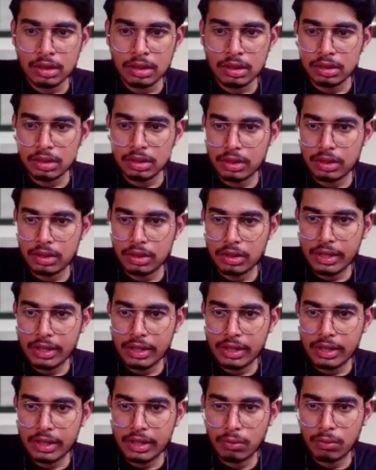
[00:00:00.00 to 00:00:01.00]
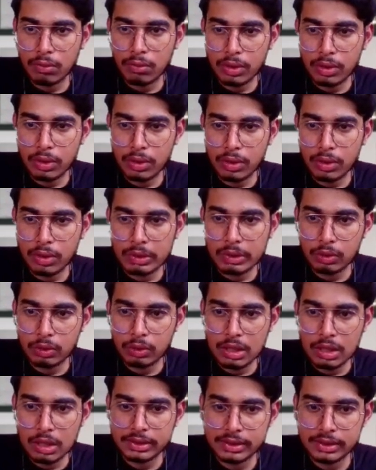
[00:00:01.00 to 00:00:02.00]
So first of all,
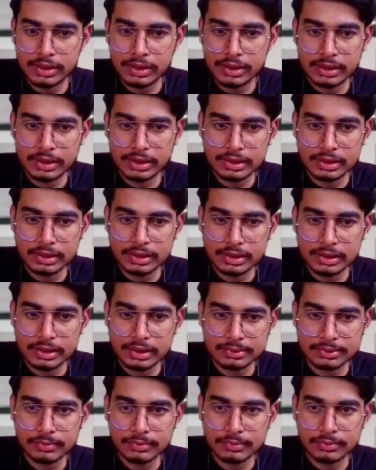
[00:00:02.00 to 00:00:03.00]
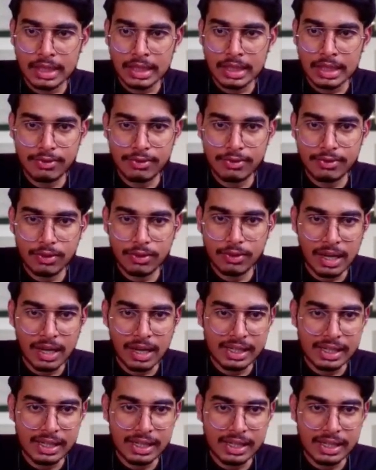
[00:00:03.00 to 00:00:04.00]
I hope you have no doubts
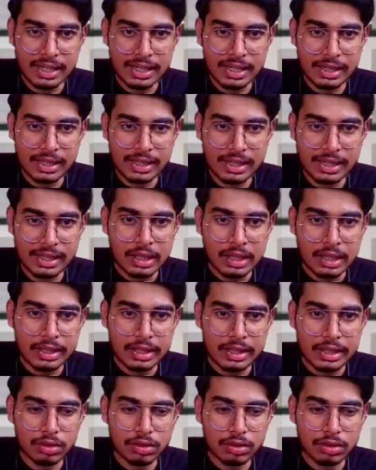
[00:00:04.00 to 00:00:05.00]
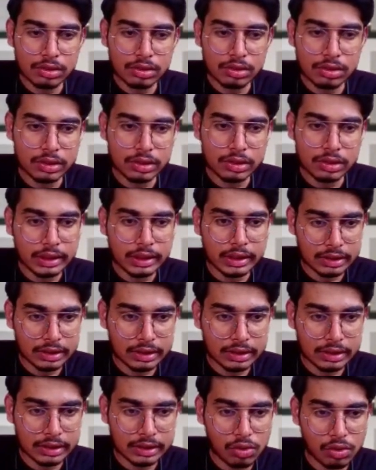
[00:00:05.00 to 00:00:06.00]
in this. If you
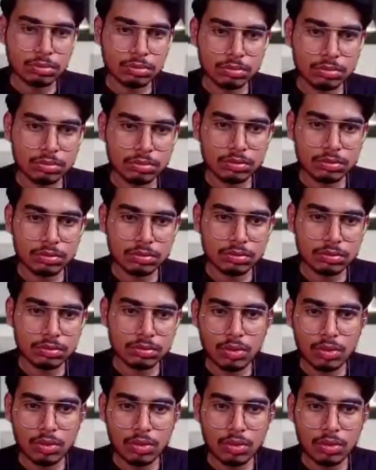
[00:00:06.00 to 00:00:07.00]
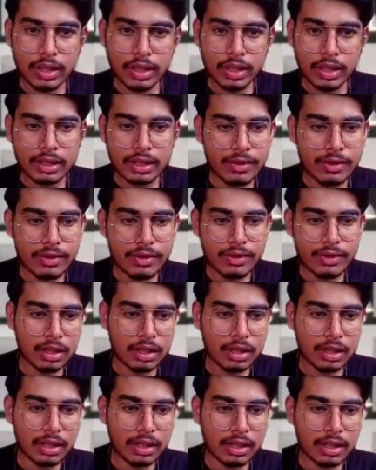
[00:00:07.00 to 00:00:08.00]
find any doubts, just
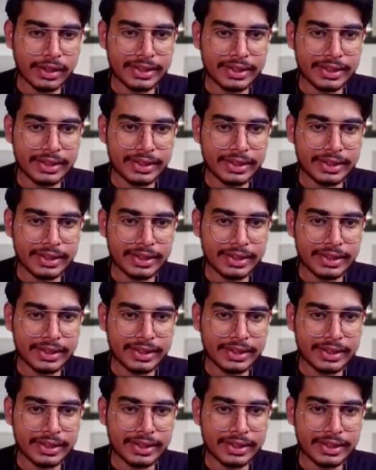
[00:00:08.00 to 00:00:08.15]
comment.